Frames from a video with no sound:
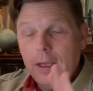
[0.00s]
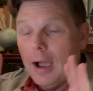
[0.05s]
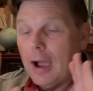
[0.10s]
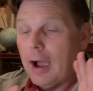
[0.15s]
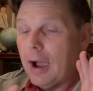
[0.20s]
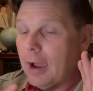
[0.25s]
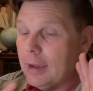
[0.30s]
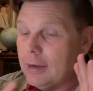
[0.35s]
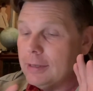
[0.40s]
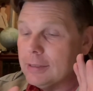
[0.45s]

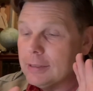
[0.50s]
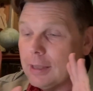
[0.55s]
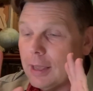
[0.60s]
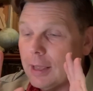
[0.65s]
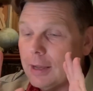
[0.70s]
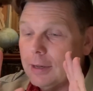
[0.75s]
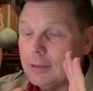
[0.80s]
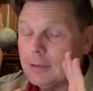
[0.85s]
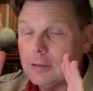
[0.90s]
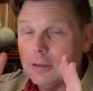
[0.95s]
I
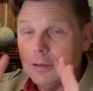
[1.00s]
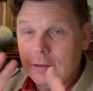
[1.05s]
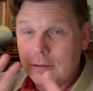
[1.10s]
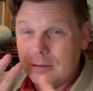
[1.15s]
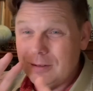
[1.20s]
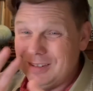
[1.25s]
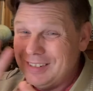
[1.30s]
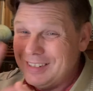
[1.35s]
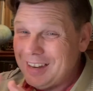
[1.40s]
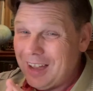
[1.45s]
decided
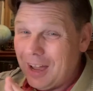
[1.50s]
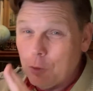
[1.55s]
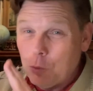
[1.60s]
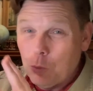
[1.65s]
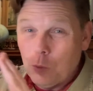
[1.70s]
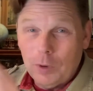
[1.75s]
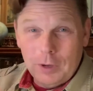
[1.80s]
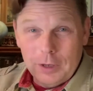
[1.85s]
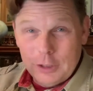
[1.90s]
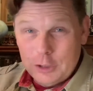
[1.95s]
to not
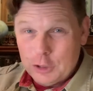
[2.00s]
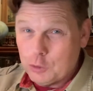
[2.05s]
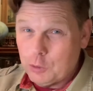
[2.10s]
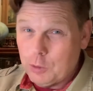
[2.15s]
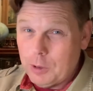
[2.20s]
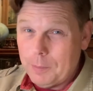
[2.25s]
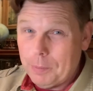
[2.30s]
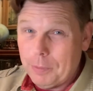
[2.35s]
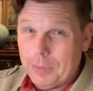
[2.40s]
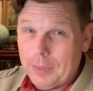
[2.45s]
really
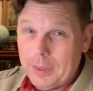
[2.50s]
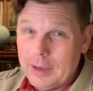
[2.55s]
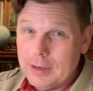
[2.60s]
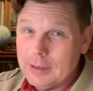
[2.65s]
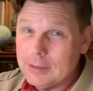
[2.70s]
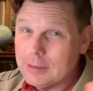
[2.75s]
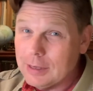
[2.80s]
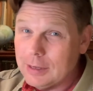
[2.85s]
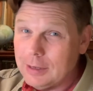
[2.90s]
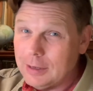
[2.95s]
script
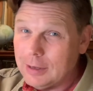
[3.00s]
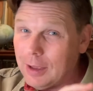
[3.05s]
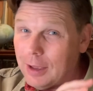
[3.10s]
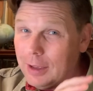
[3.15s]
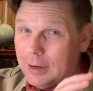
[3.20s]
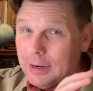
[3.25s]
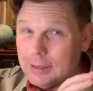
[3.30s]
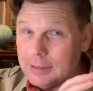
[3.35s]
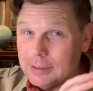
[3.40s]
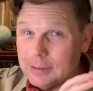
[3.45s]
things and
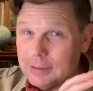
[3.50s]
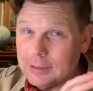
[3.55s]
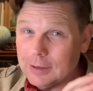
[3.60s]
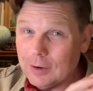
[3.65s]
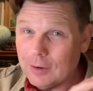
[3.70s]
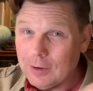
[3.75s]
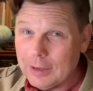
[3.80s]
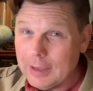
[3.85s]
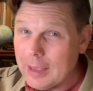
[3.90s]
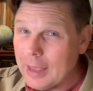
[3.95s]
not
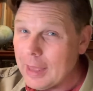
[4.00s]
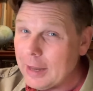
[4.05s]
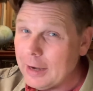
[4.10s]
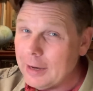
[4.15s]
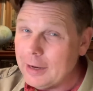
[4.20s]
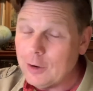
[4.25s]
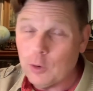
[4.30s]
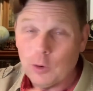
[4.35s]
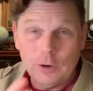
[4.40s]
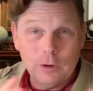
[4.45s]
necessarily
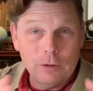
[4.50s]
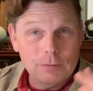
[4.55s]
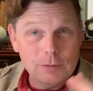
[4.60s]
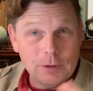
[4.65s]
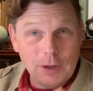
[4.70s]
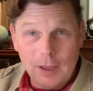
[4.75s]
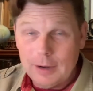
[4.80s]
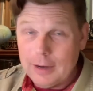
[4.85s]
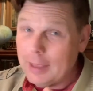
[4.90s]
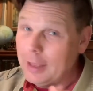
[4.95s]
edit or
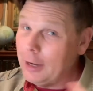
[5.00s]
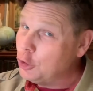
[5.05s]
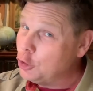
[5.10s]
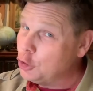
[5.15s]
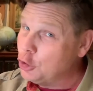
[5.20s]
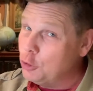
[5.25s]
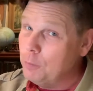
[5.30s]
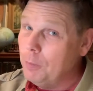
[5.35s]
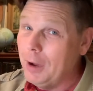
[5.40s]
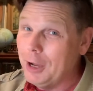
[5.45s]
not edit
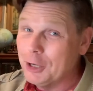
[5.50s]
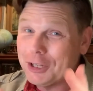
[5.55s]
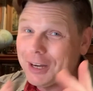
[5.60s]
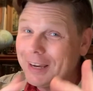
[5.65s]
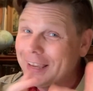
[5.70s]
too much.